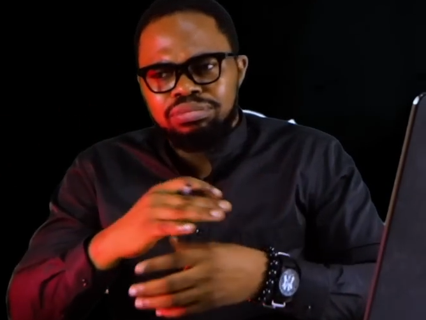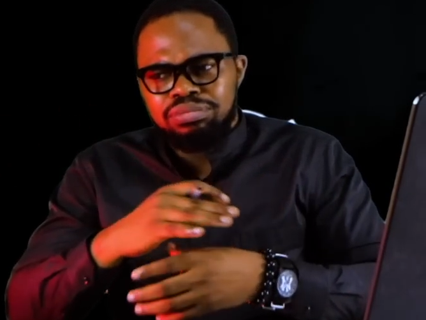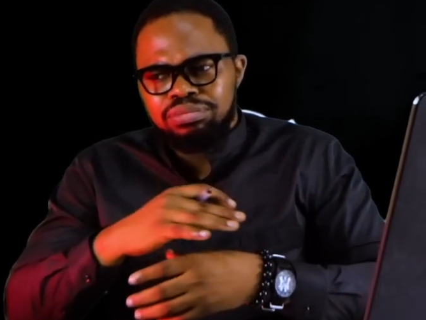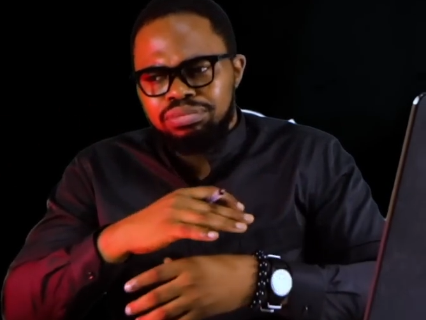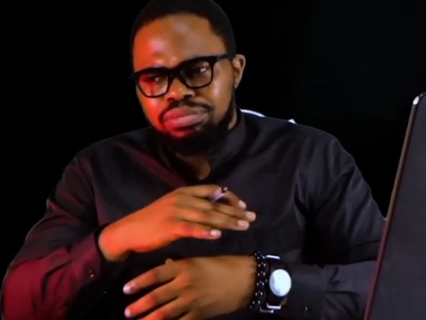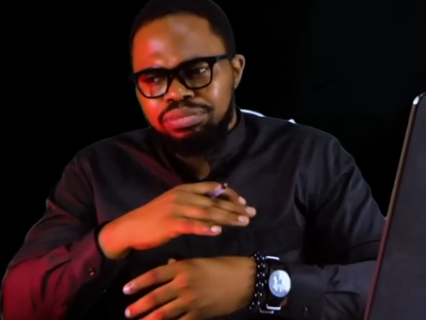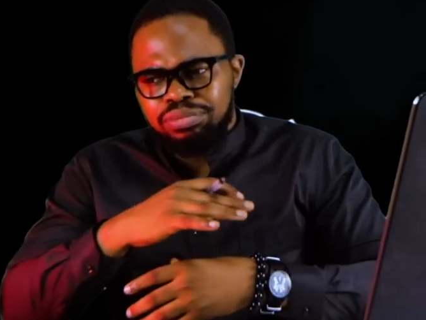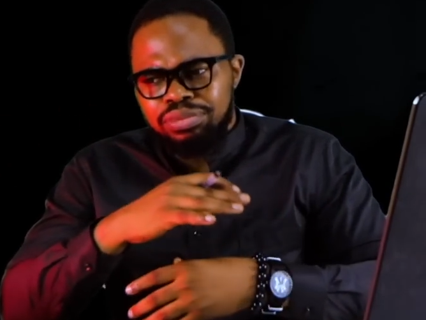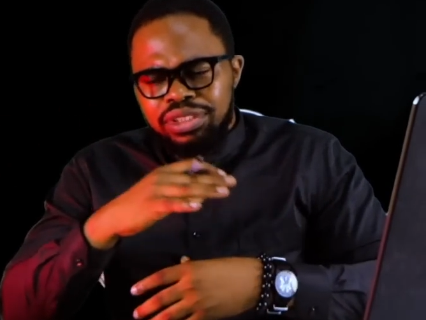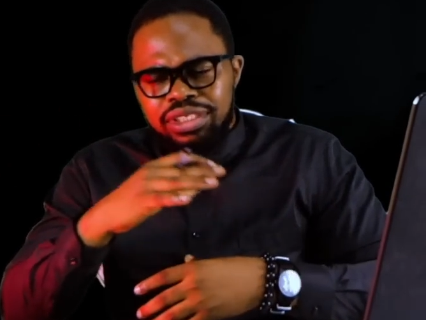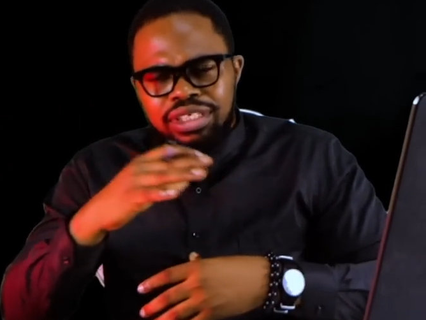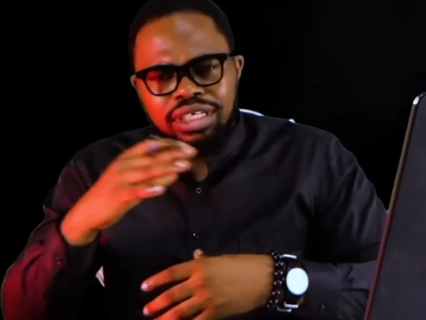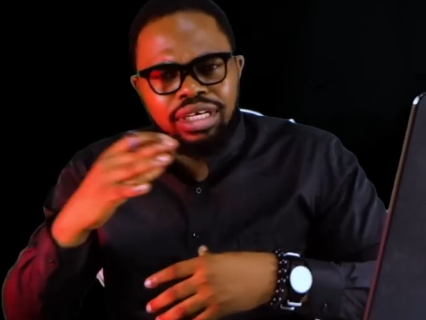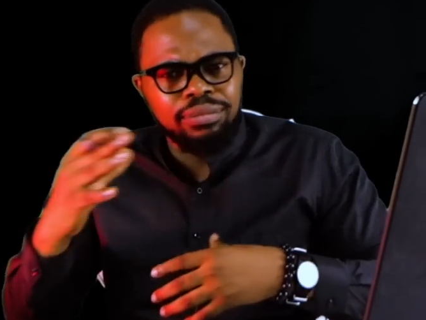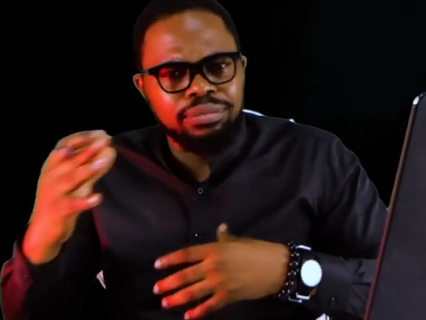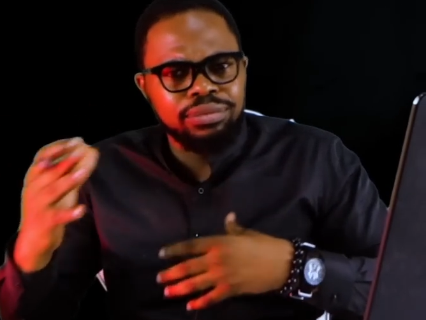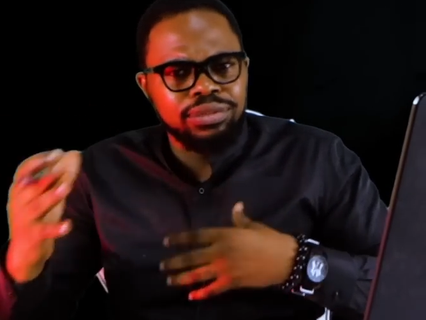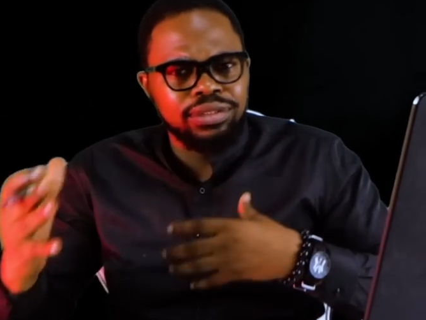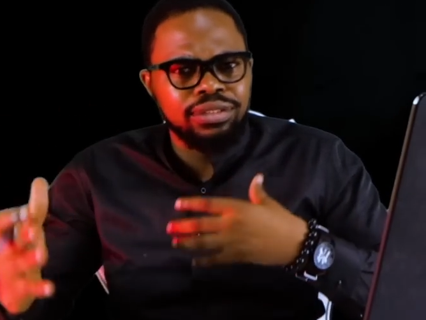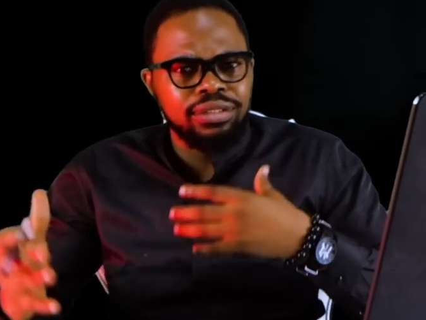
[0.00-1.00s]
bring
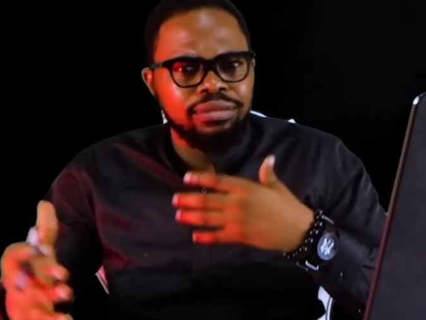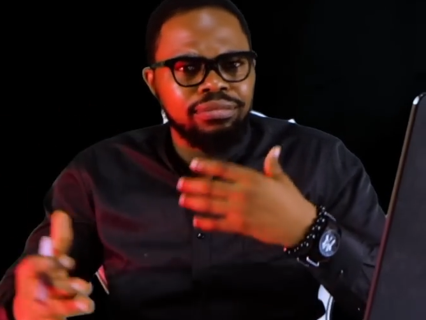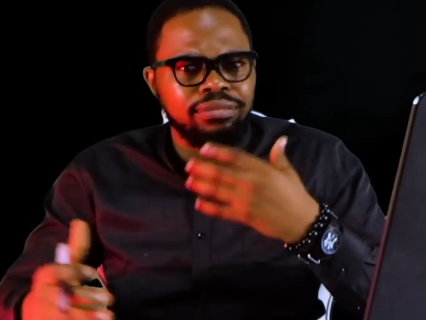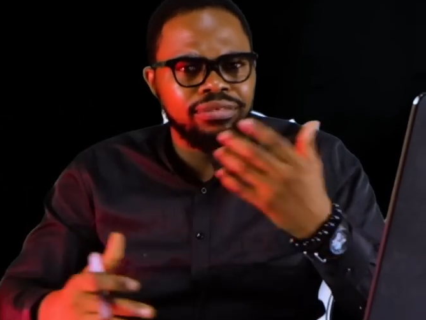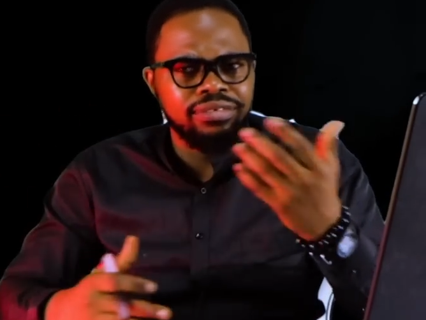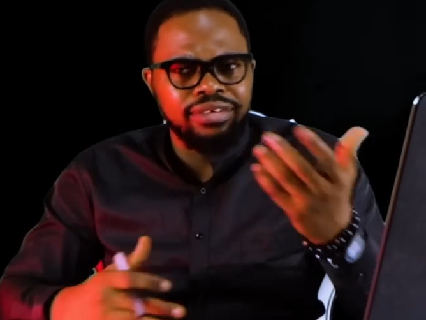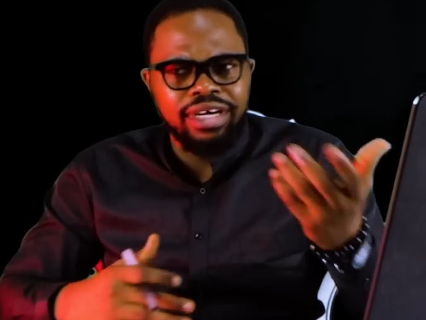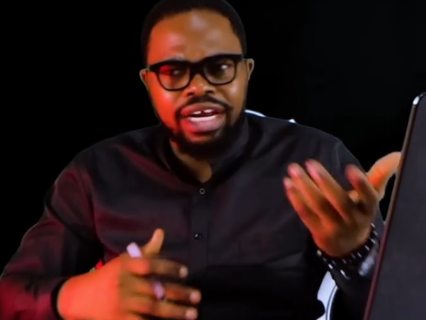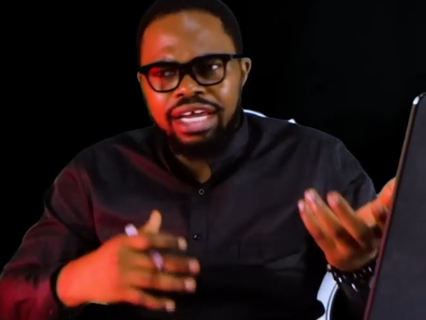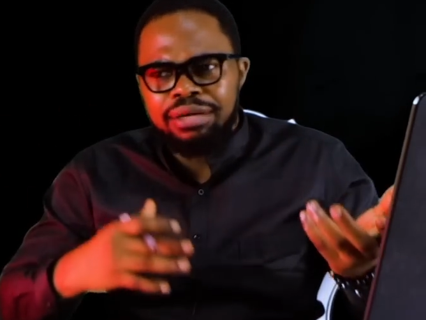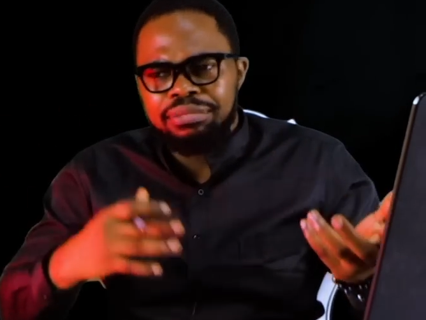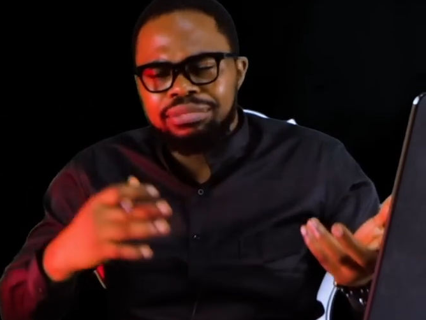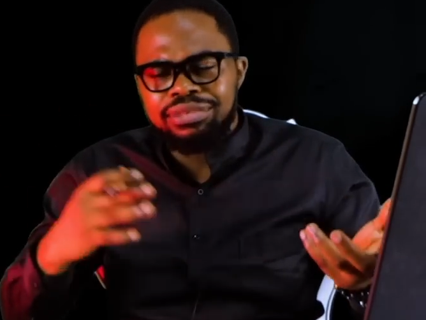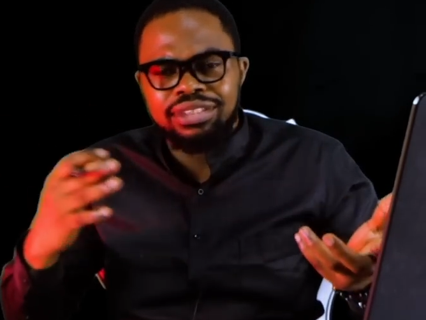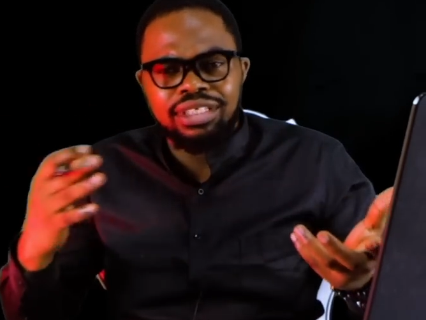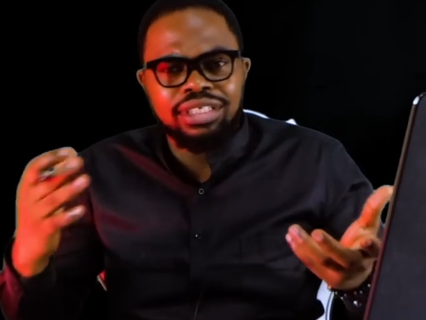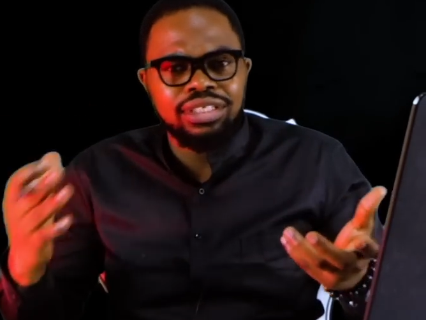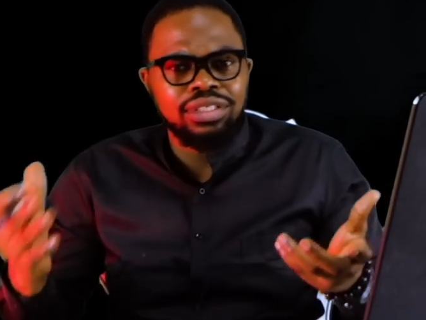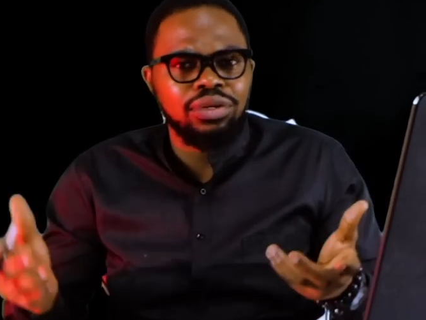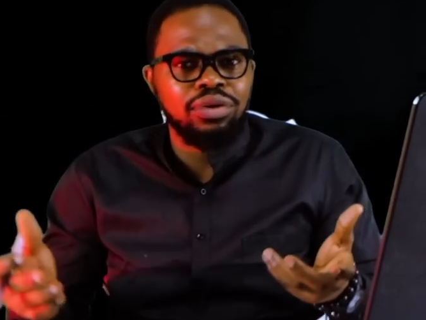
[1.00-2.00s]
up some rhymes
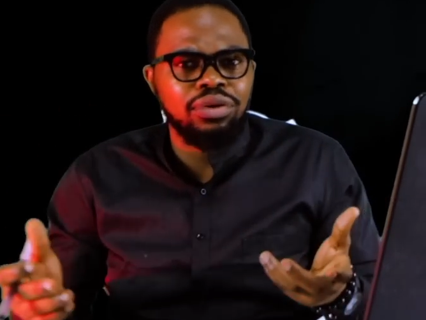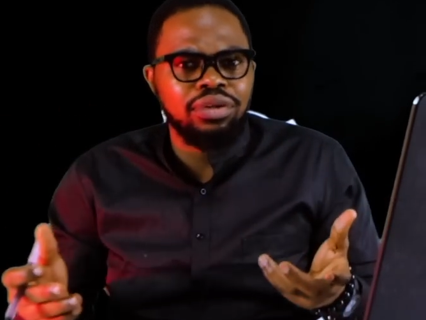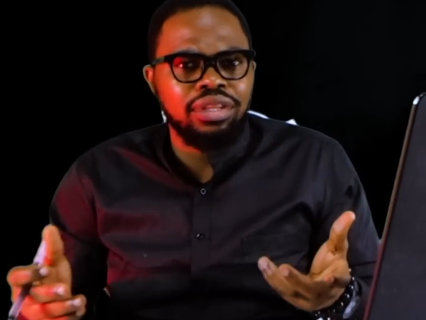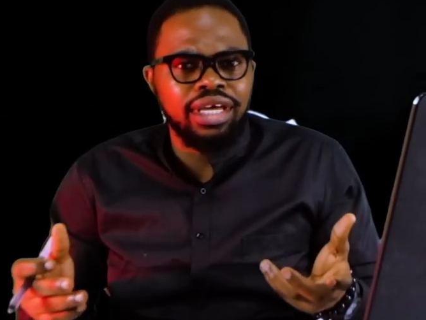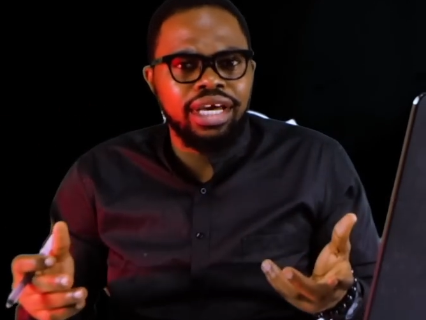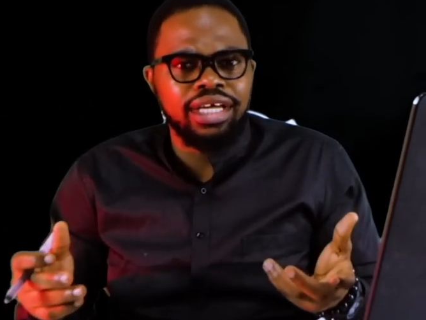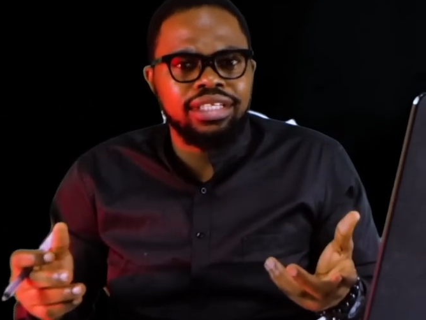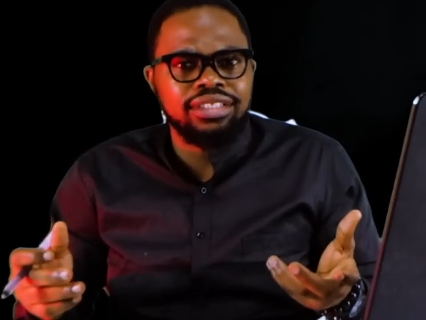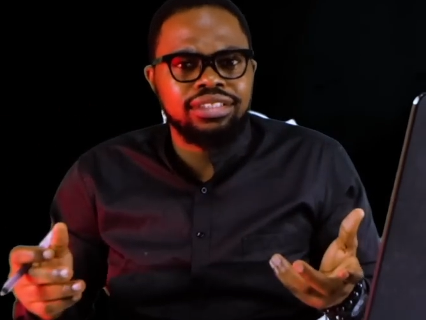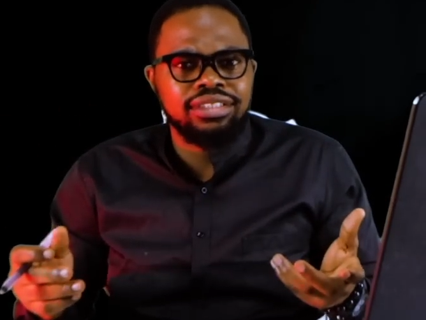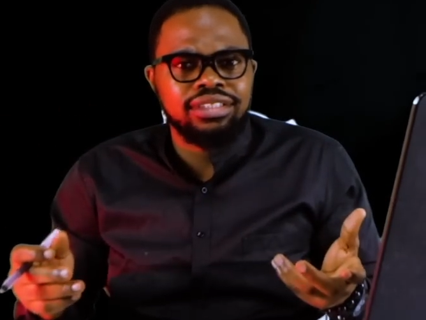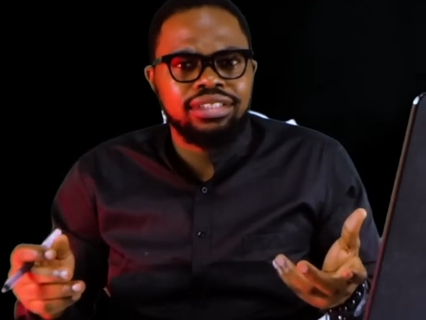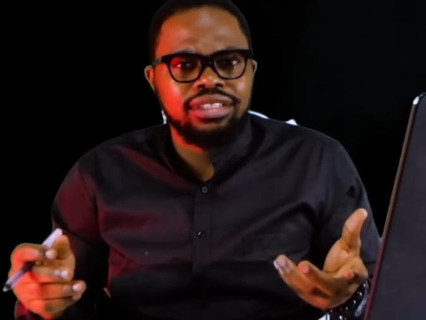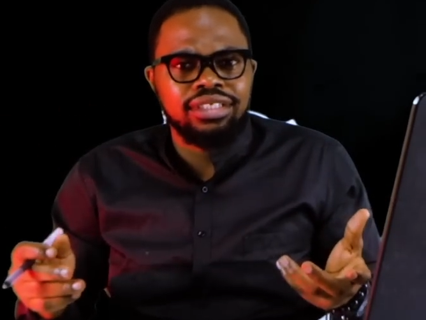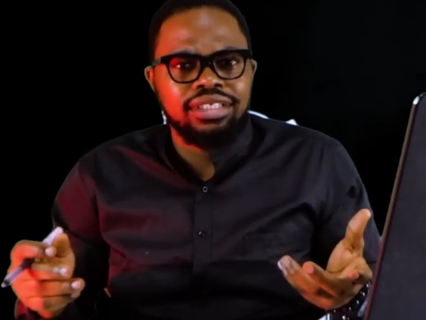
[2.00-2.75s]
and all that